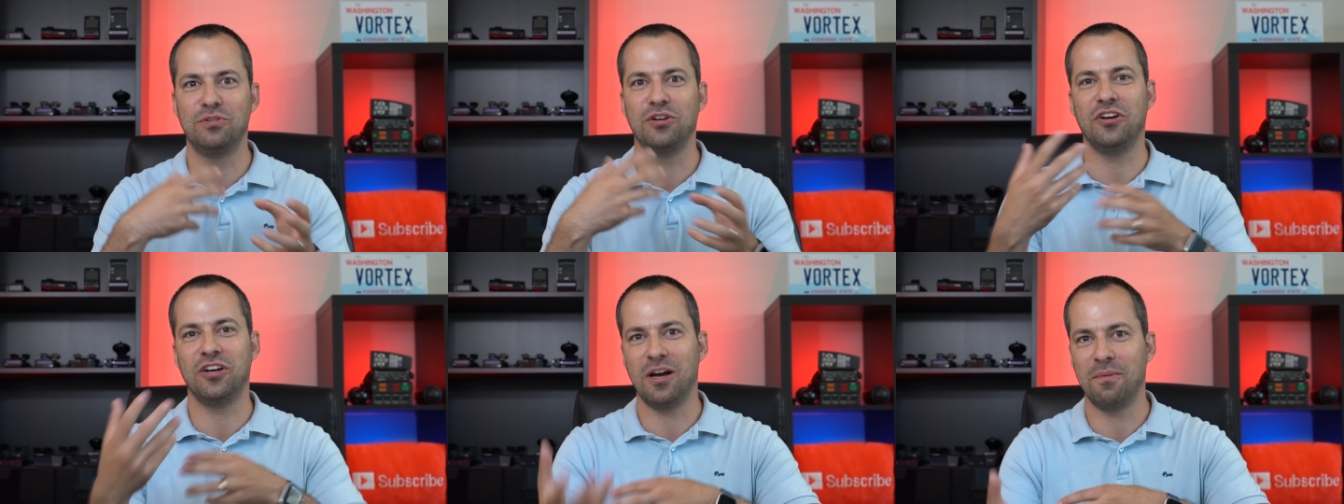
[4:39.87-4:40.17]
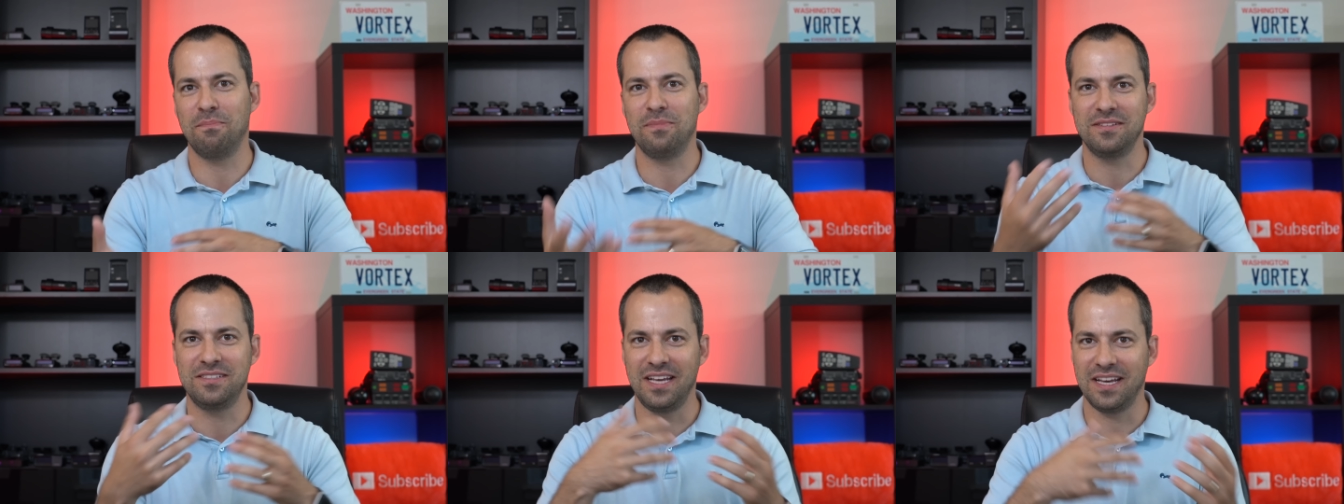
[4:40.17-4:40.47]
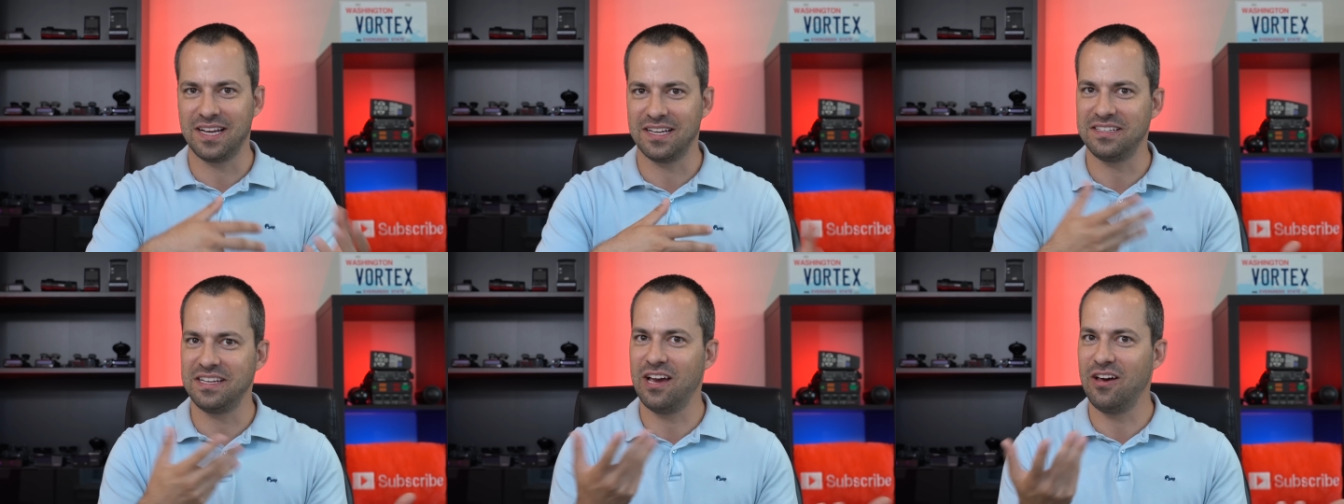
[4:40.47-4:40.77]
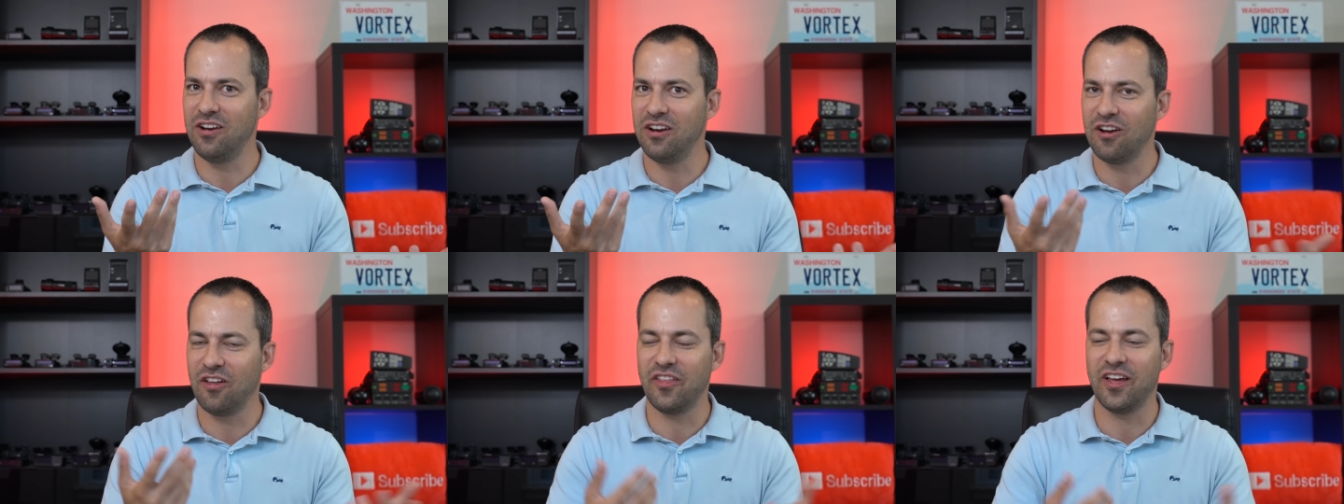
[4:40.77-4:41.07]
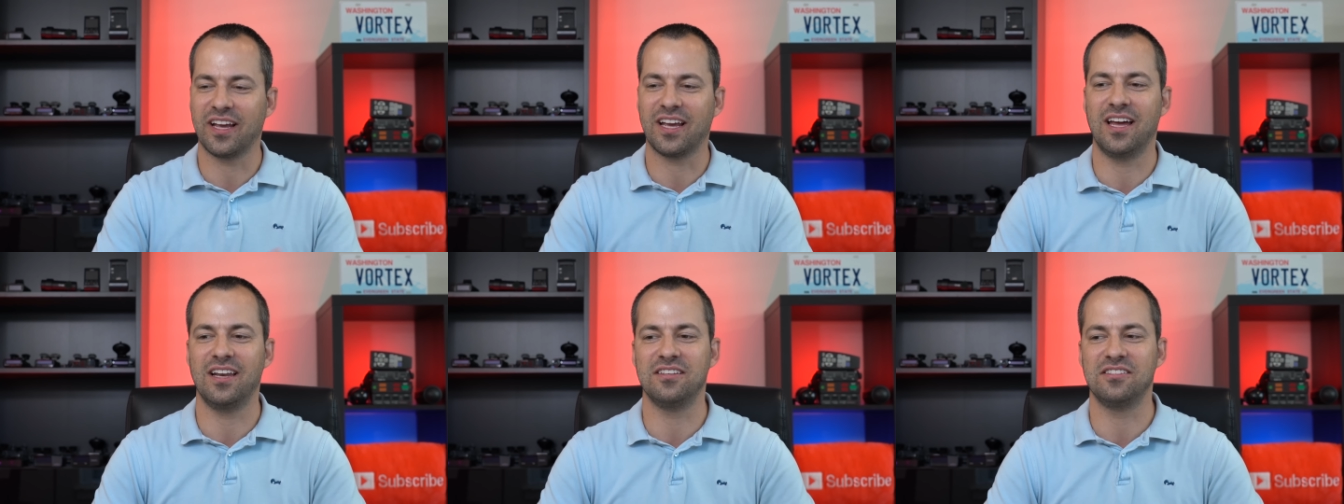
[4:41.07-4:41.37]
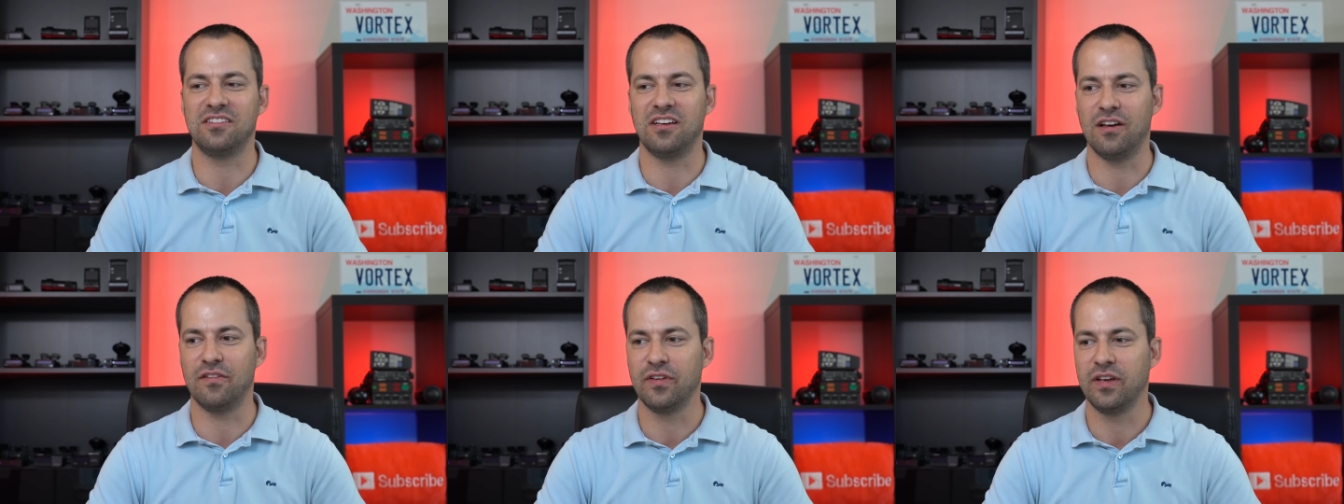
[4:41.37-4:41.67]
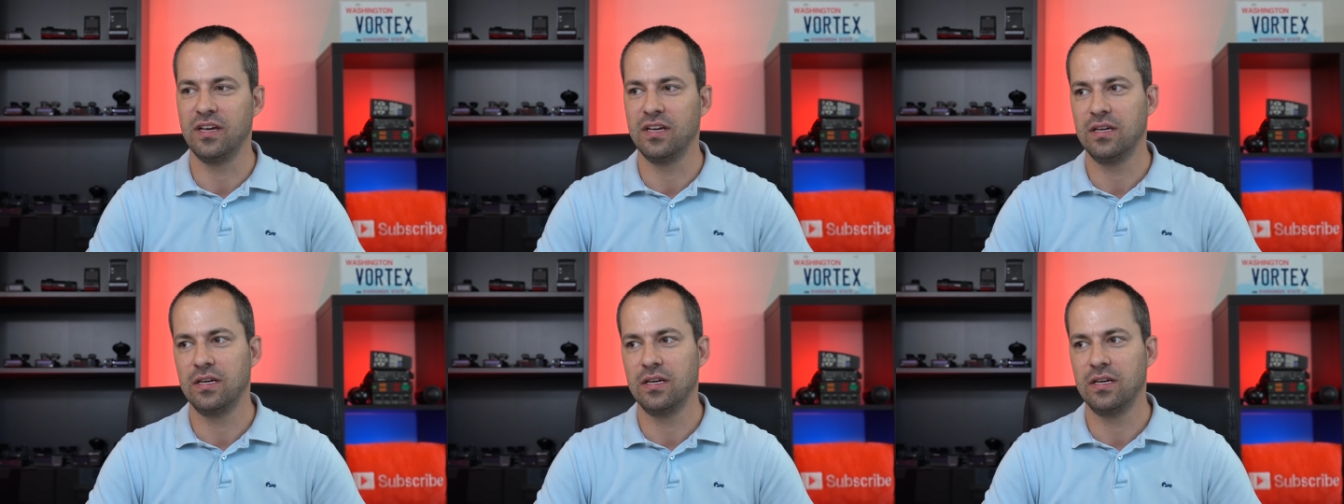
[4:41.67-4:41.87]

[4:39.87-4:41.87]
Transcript: put it up and take it down and all that kind of stuff,